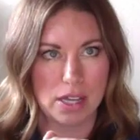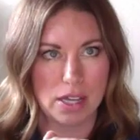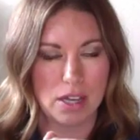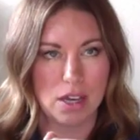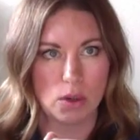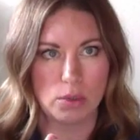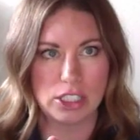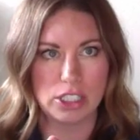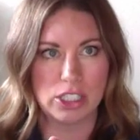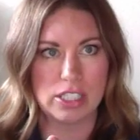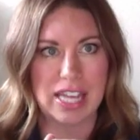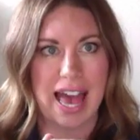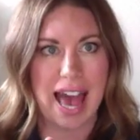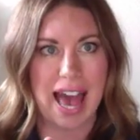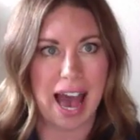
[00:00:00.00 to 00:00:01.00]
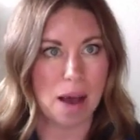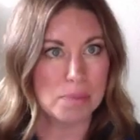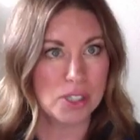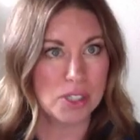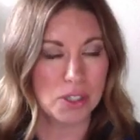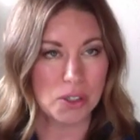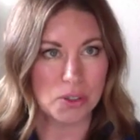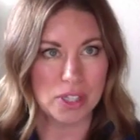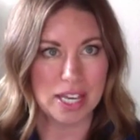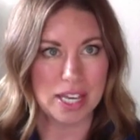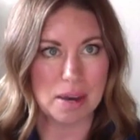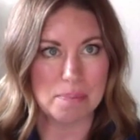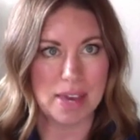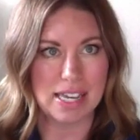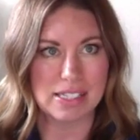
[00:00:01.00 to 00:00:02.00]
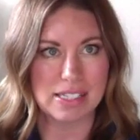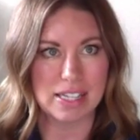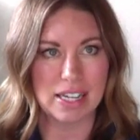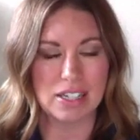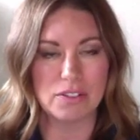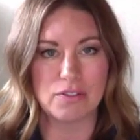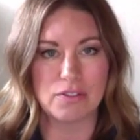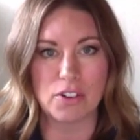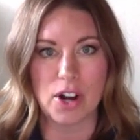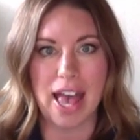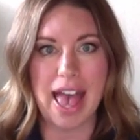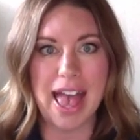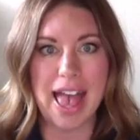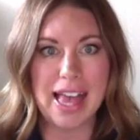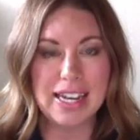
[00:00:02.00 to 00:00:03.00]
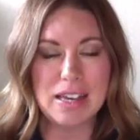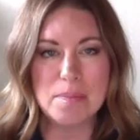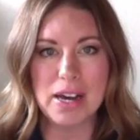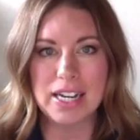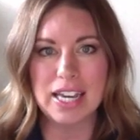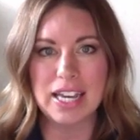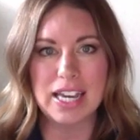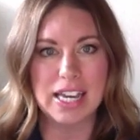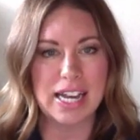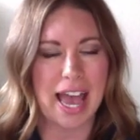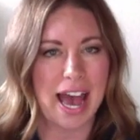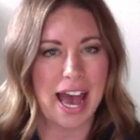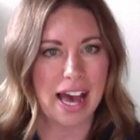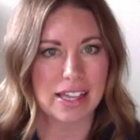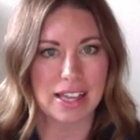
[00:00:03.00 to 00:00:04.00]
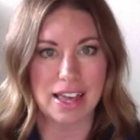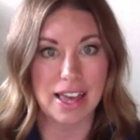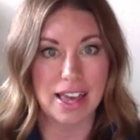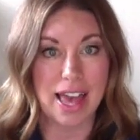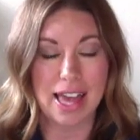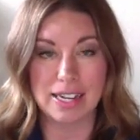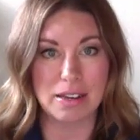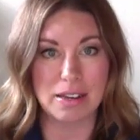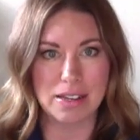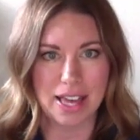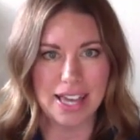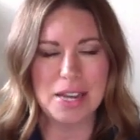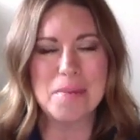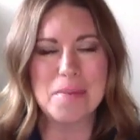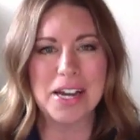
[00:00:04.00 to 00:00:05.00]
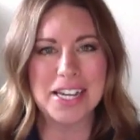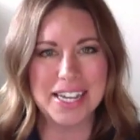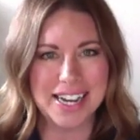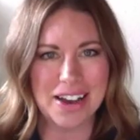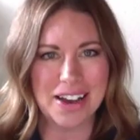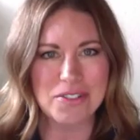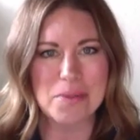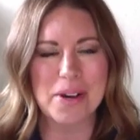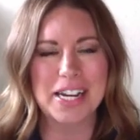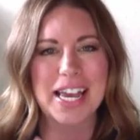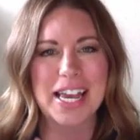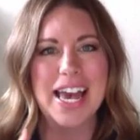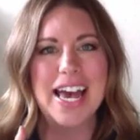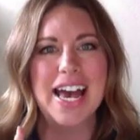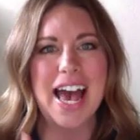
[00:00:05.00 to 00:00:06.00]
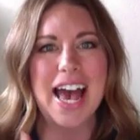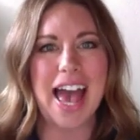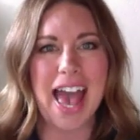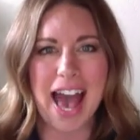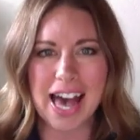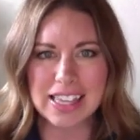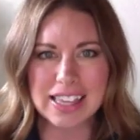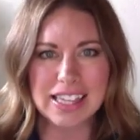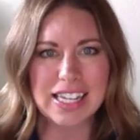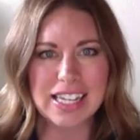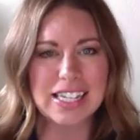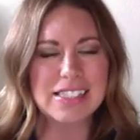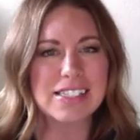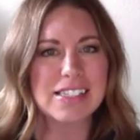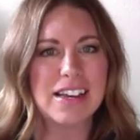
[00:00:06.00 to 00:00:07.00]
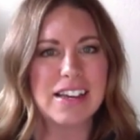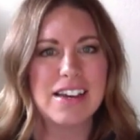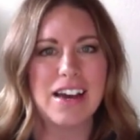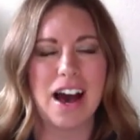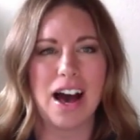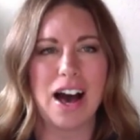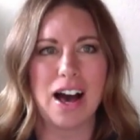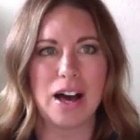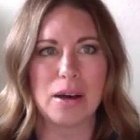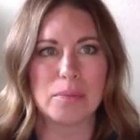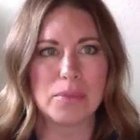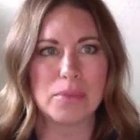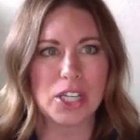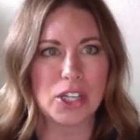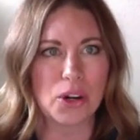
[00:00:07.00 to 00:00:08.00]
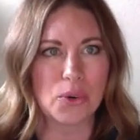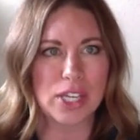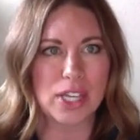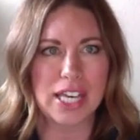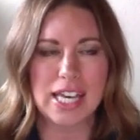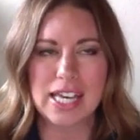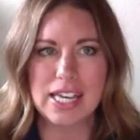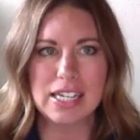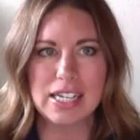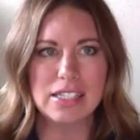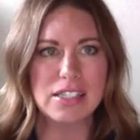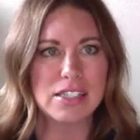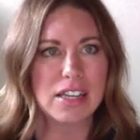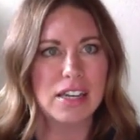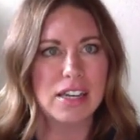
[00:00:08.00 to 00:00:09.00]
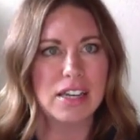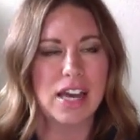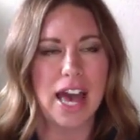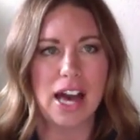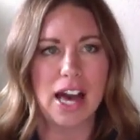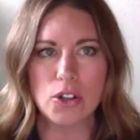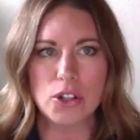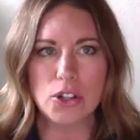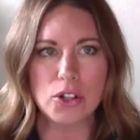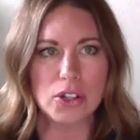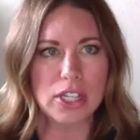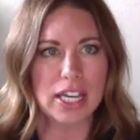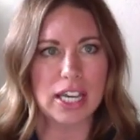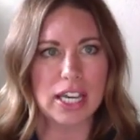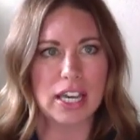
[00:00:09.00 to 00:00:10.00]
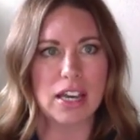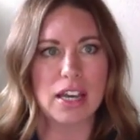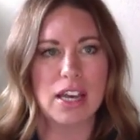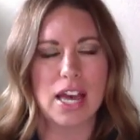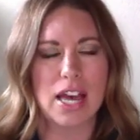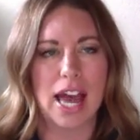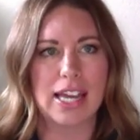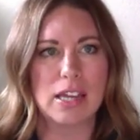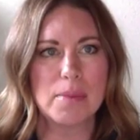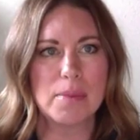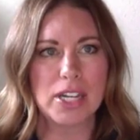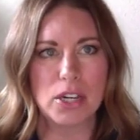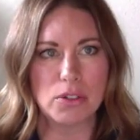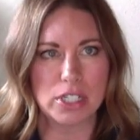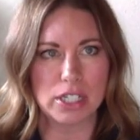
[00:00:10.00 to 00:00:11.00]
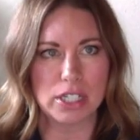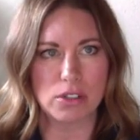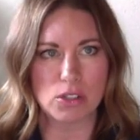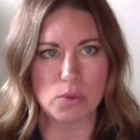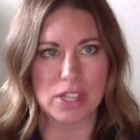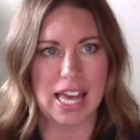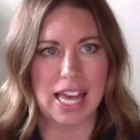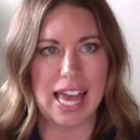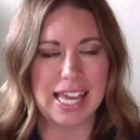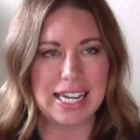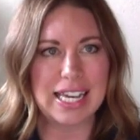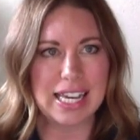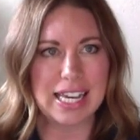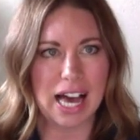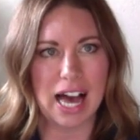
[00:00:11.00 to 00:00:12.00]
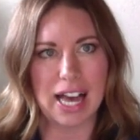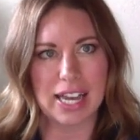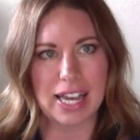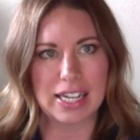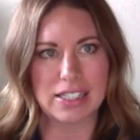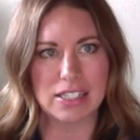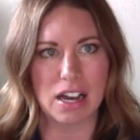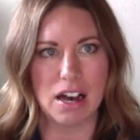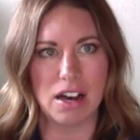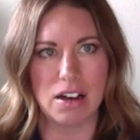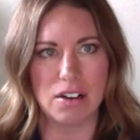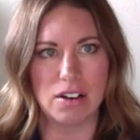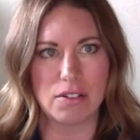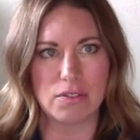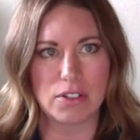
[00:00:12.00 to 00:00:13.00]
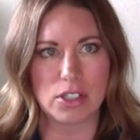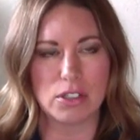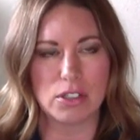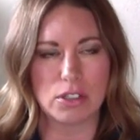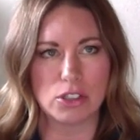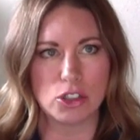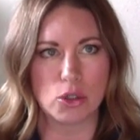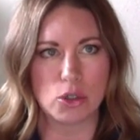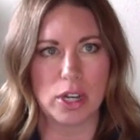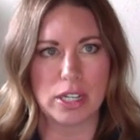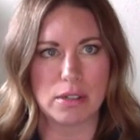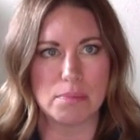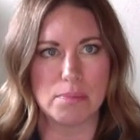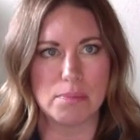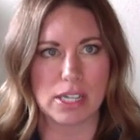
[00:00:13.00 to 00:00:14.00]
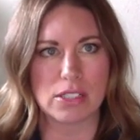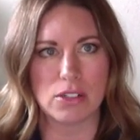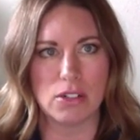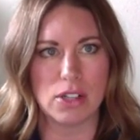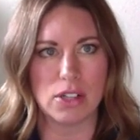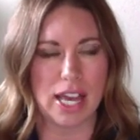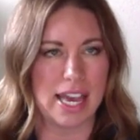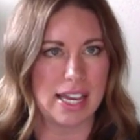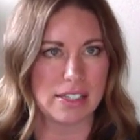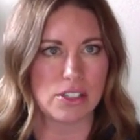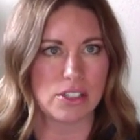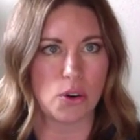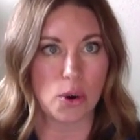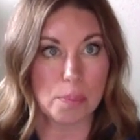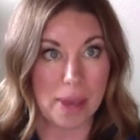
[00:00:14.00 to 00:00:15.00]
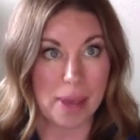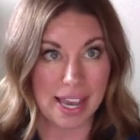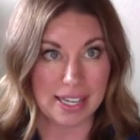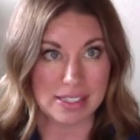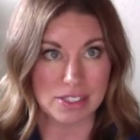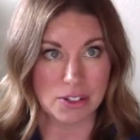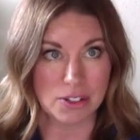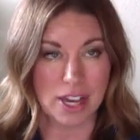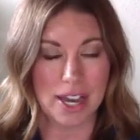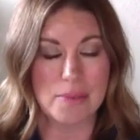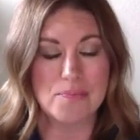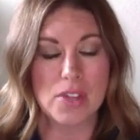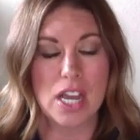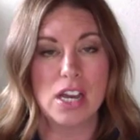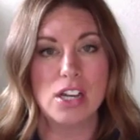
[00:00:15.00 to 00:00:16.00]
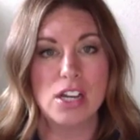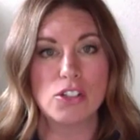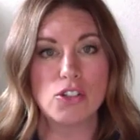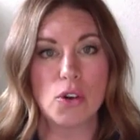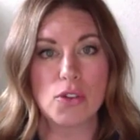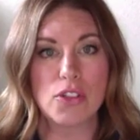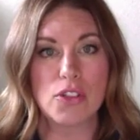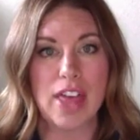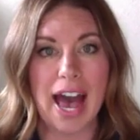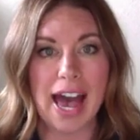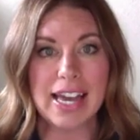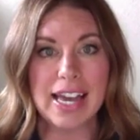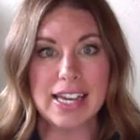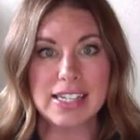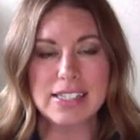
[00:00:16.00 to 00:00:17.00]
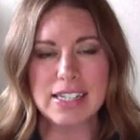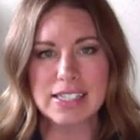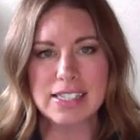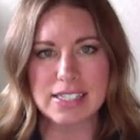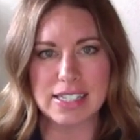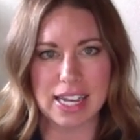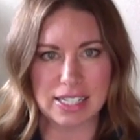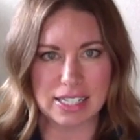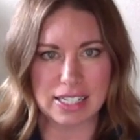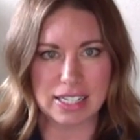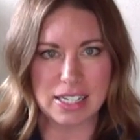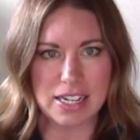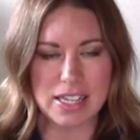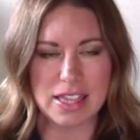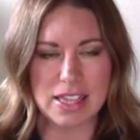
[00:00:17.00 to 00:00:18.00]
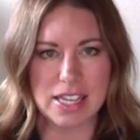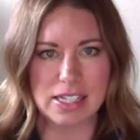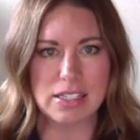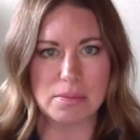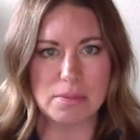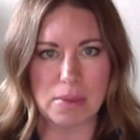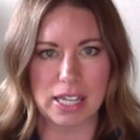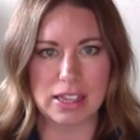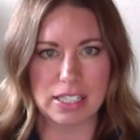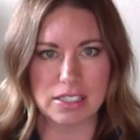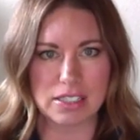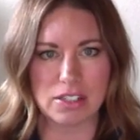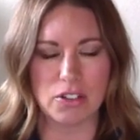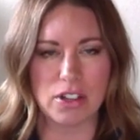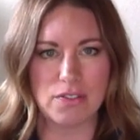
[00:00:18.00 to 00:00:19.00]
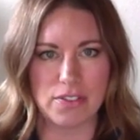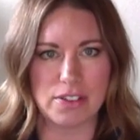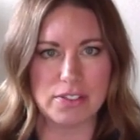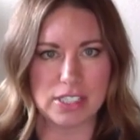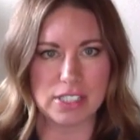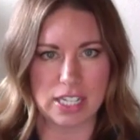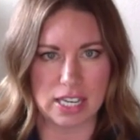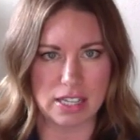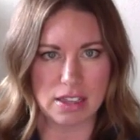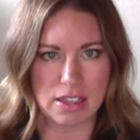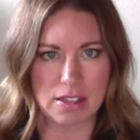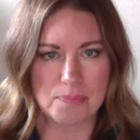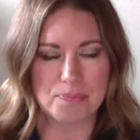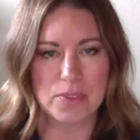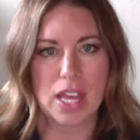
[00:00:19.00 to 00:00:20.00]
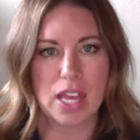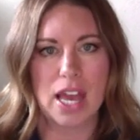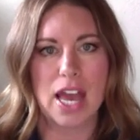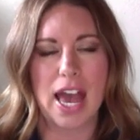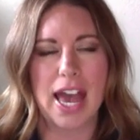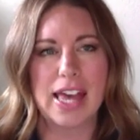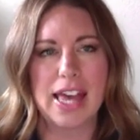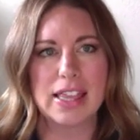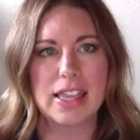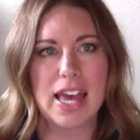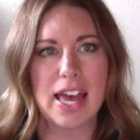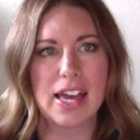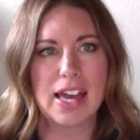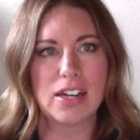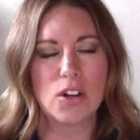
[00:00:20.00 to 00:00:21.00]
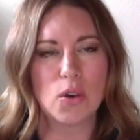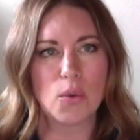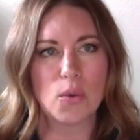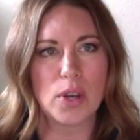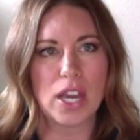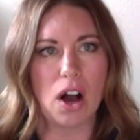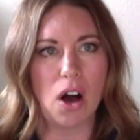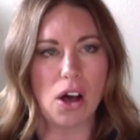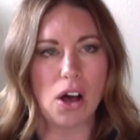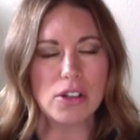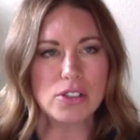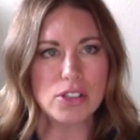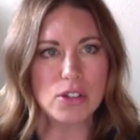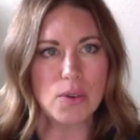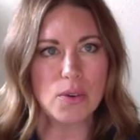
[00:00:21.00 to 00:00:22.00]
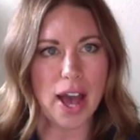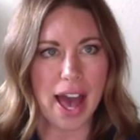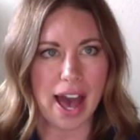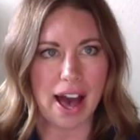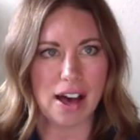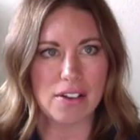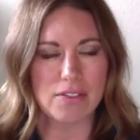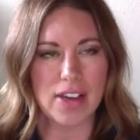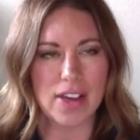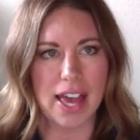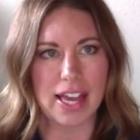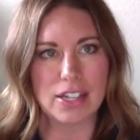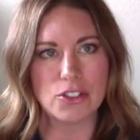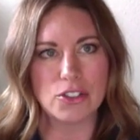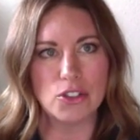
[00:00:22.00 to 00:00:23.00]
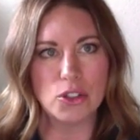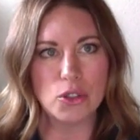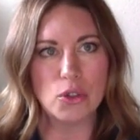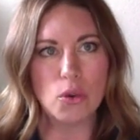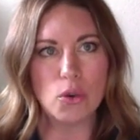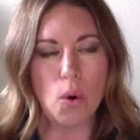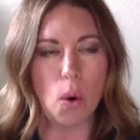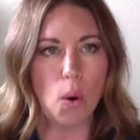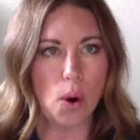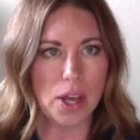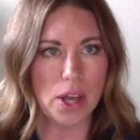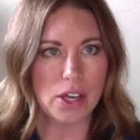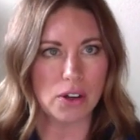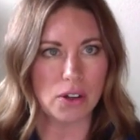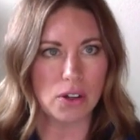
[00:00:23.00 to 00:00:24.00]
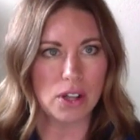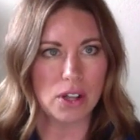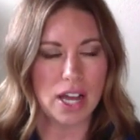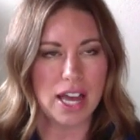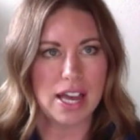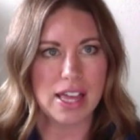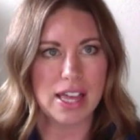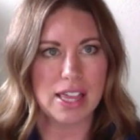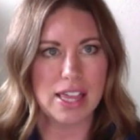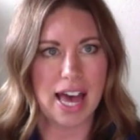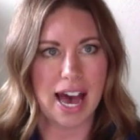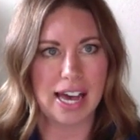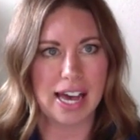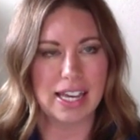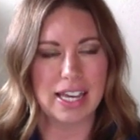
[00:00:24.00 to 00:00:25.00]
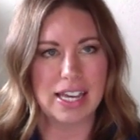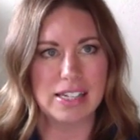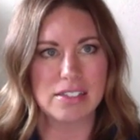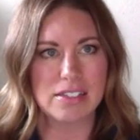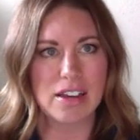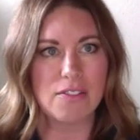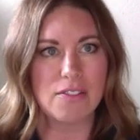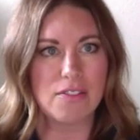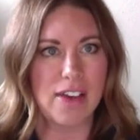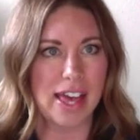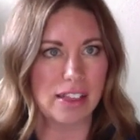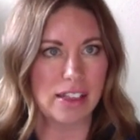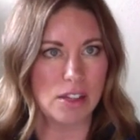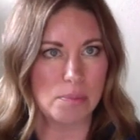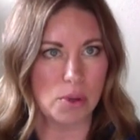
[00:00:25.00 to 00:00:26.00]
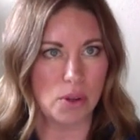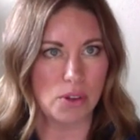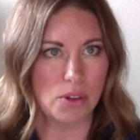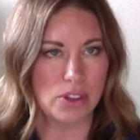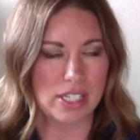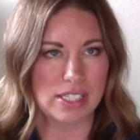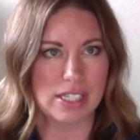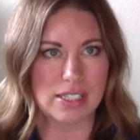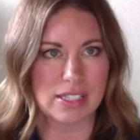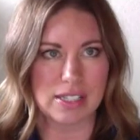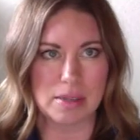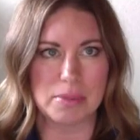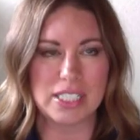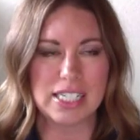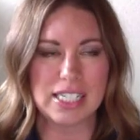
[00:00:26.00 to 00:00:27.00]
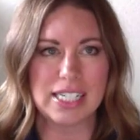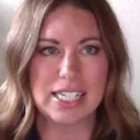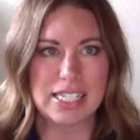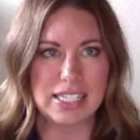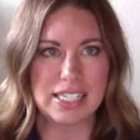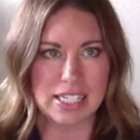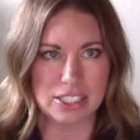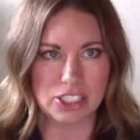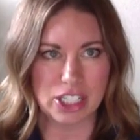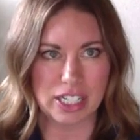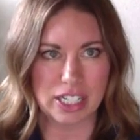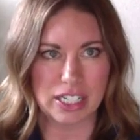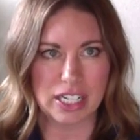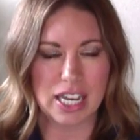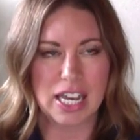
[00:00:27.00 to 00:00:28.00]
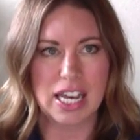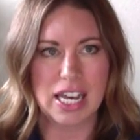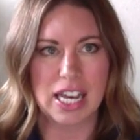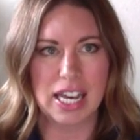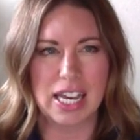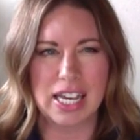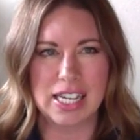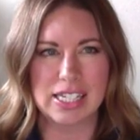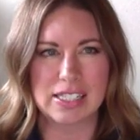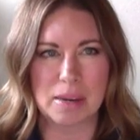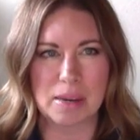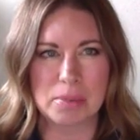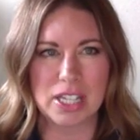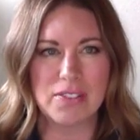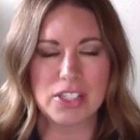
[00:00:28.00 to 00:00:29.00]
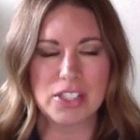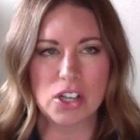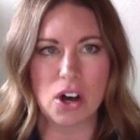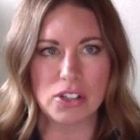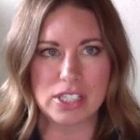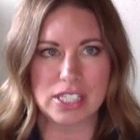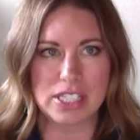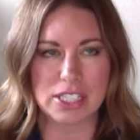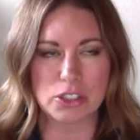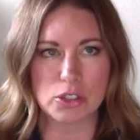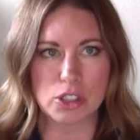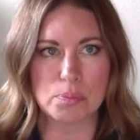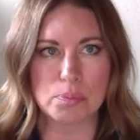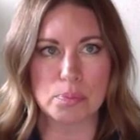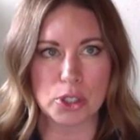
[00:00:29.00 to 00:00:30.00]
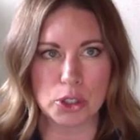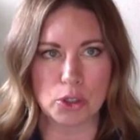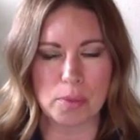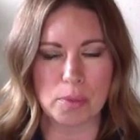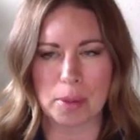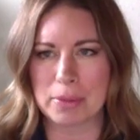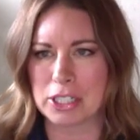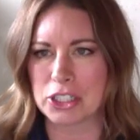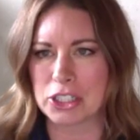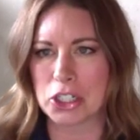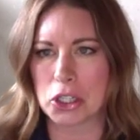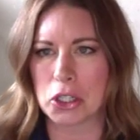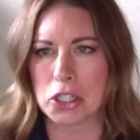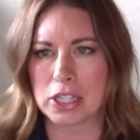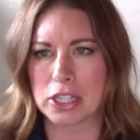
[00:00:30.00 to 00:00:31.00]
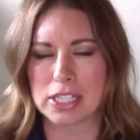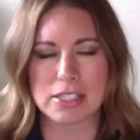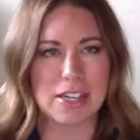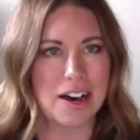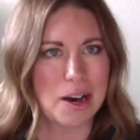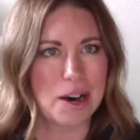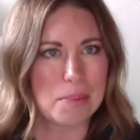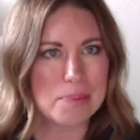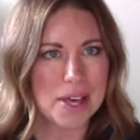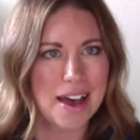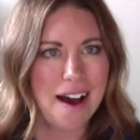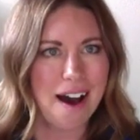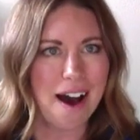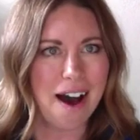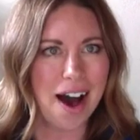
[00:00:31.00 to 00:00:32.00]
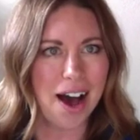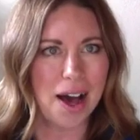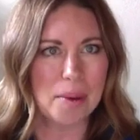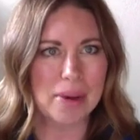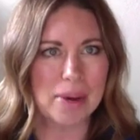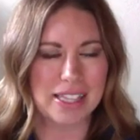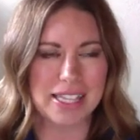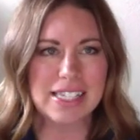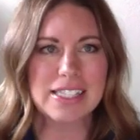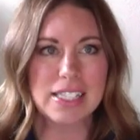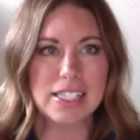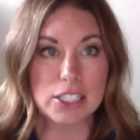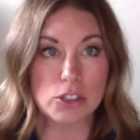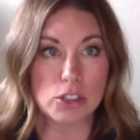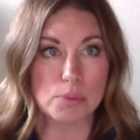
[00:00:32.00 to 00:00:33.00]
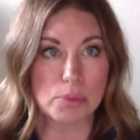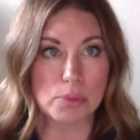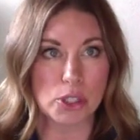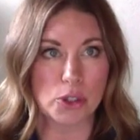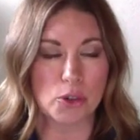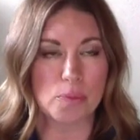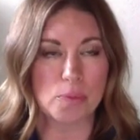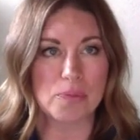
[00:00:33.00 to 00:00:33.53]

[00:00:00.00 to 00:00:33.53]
which is absolutely amazing for anybody and anybody and everybody, athletes, kids, elderly, anybody who deals with any kind of joint, muscle aches or pains. Okay, so that is extended this month until the 15th. And then we also have a new oil that is available. This is limited edition. It is, I believe it's called Citrus Bloom. I meant to look this up. I think it's Citrus Bloom.